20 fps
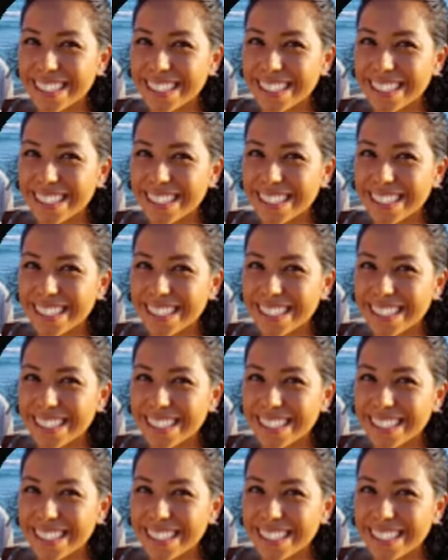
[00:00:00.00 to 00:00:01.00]

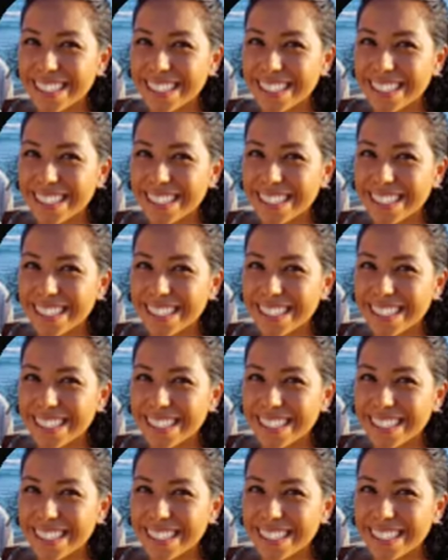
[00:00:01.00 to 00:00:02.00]

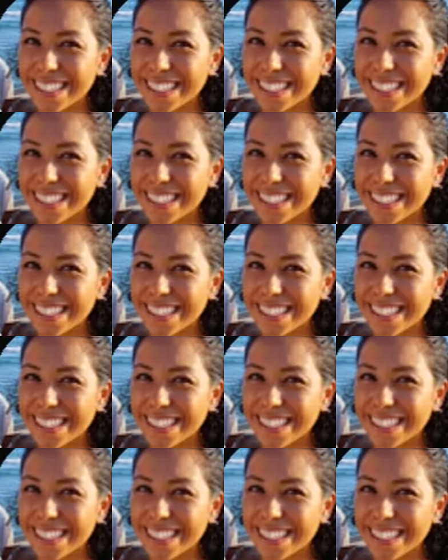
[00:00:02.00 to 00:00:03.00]

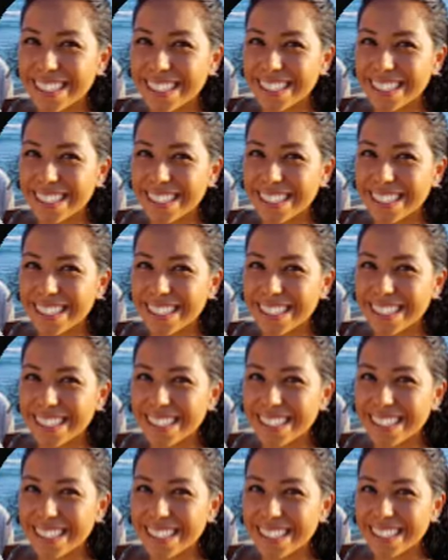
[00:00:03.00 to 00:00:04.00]

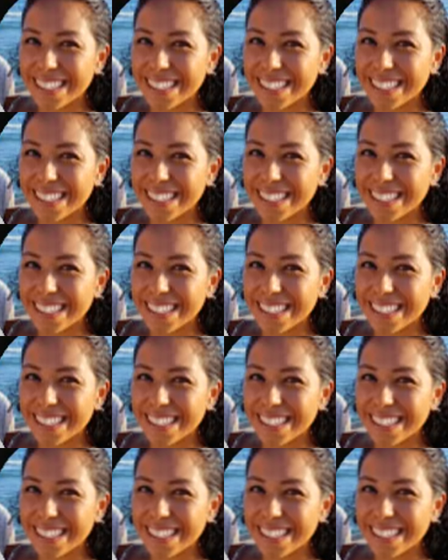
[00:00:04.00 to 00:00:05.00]

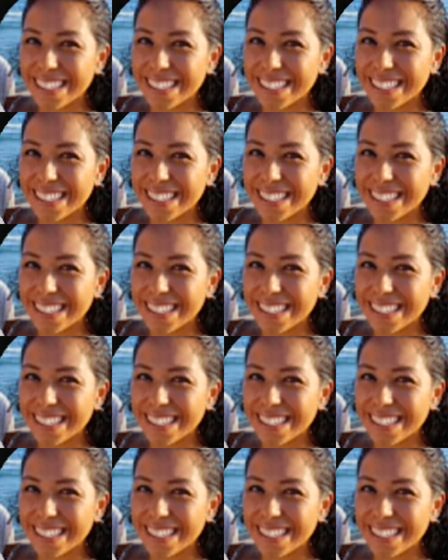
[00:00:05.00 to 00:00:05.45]
The person shown says nothing.